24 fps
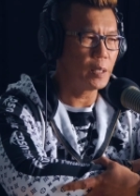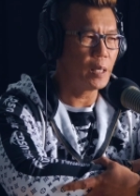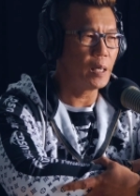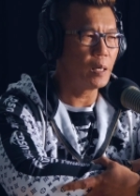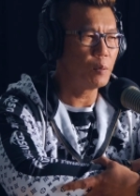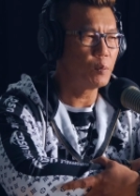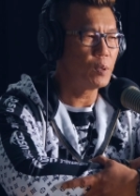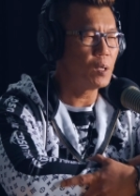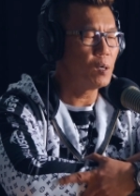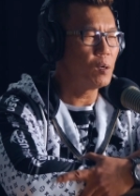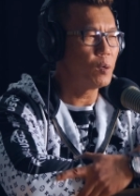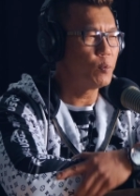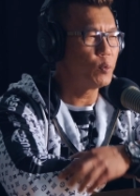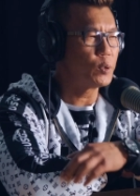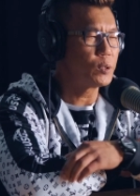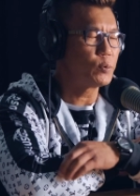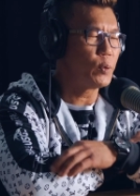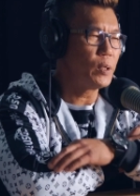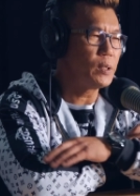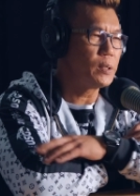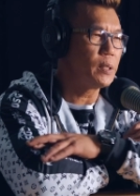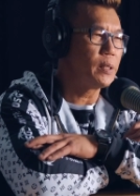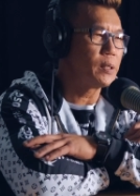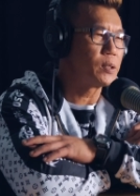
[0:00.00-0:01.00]
Yeah, no, it was
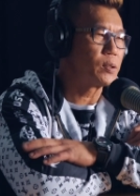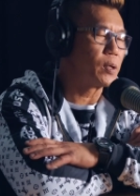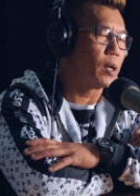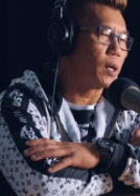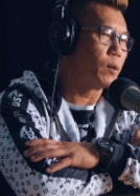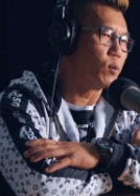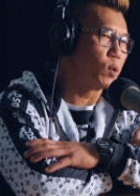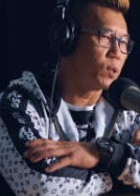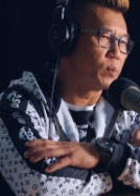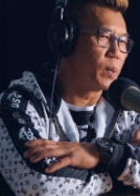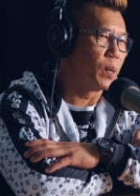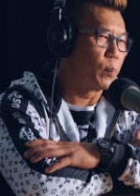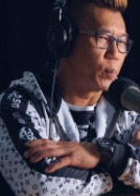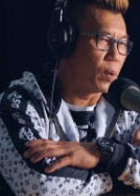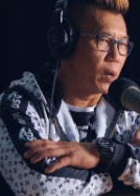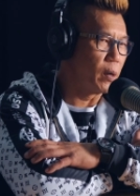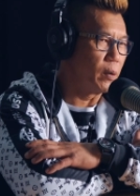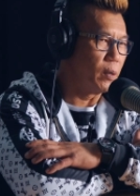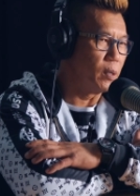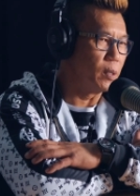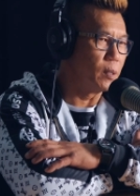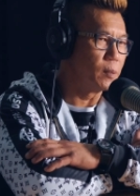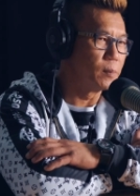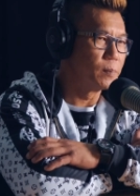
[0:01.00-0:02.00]
originally started with my
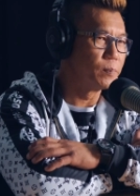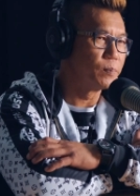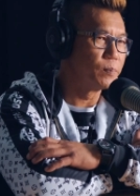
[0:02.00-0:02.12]
partner.